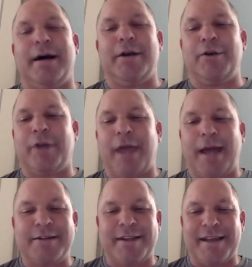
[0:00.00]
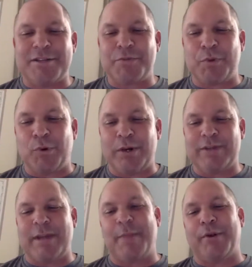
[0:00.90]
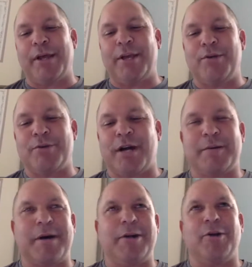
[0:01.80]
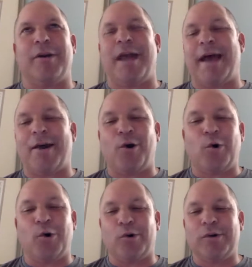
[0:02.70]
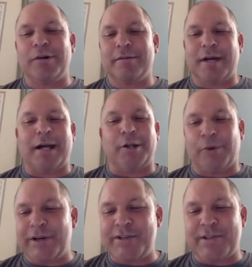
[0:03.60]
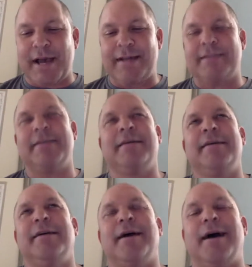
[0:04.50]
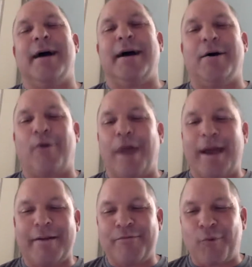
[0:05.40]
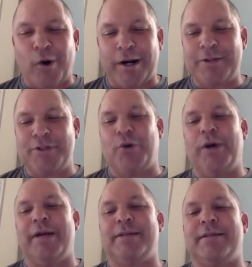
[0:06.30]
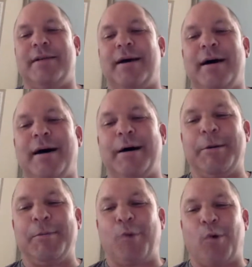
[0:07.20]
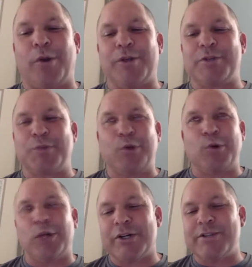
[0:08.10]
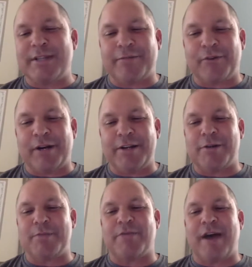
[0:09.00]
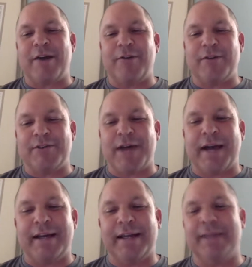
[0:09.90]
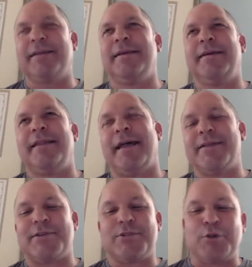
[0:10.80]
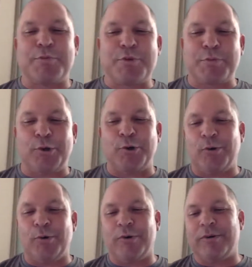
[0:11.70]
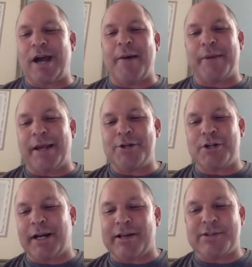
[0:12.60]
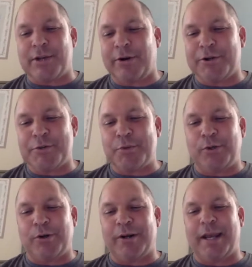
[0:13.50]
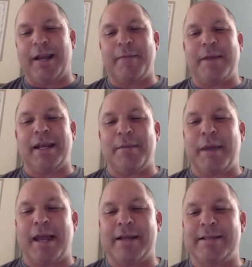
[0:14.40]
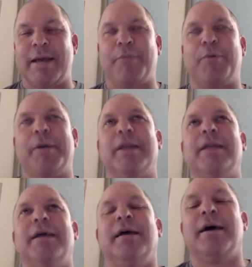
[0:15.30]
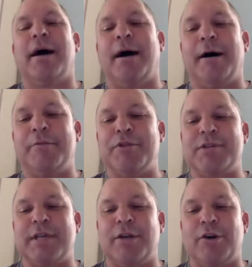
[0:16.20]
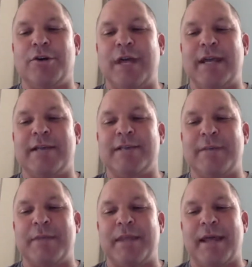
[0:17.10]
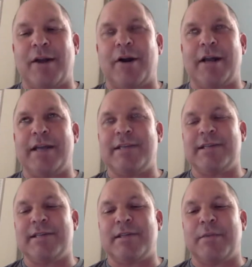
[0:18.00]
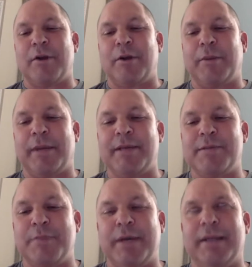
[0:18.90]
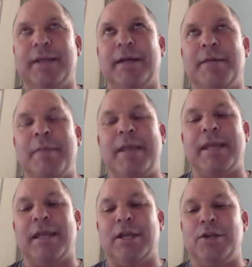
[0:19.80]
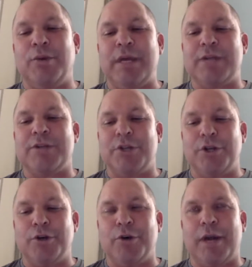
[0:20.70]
You can add to that spoon example that you talked about. You can add a whole cutlery set, or add a fork to it, or the spoon looks different in terms of how you designed it, that it's a soup spoon combination and a cereal spoon. Again, I'm making a bad example, but just that you're taking something that already exists in the marketplace, but making it unique to you.